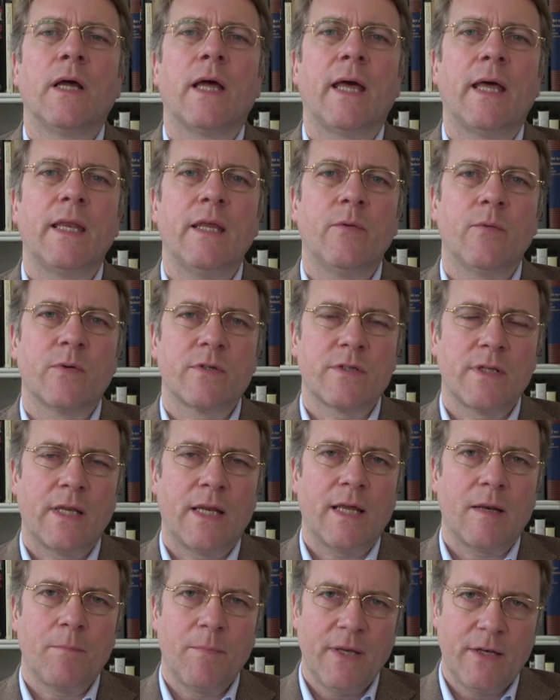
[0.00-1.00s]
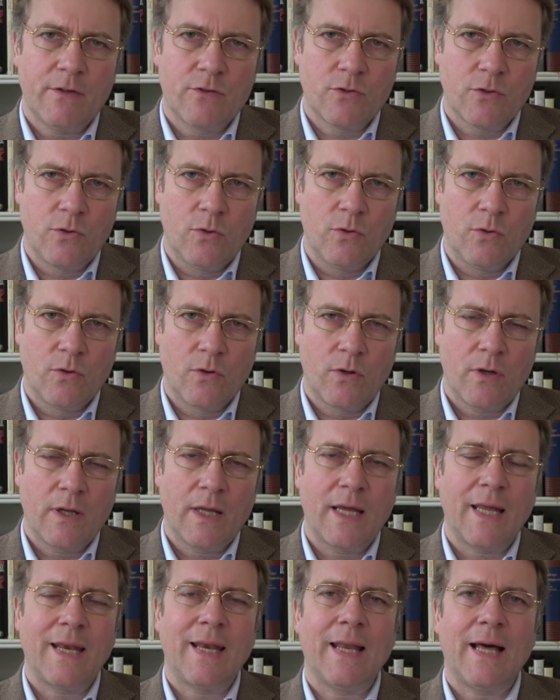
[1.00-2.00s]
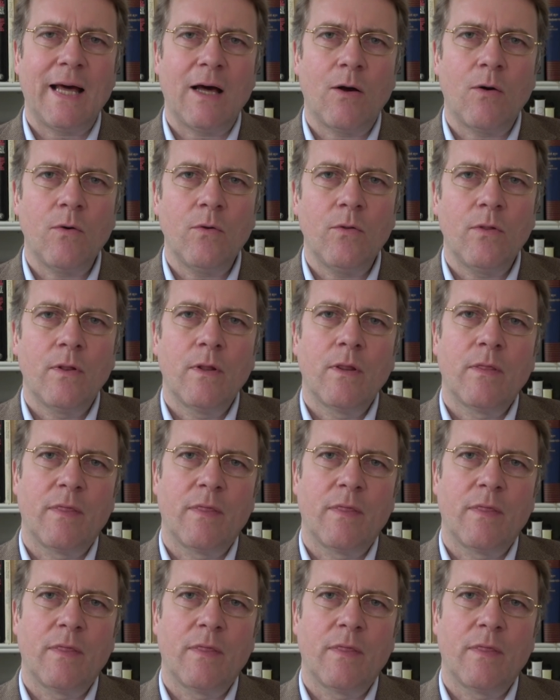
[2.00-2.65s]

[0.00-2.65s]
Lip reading: And it was then admitted to court, and now